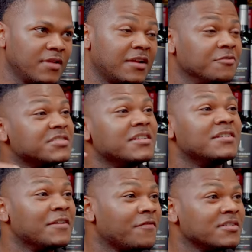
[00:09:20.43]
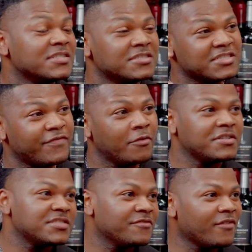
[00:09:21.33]
Like, do you see a difference in just
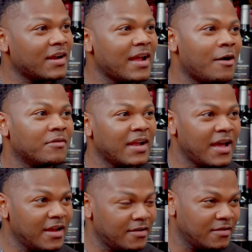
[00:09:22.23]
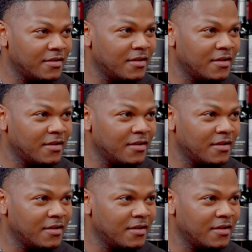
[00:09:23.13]
focusing right now on that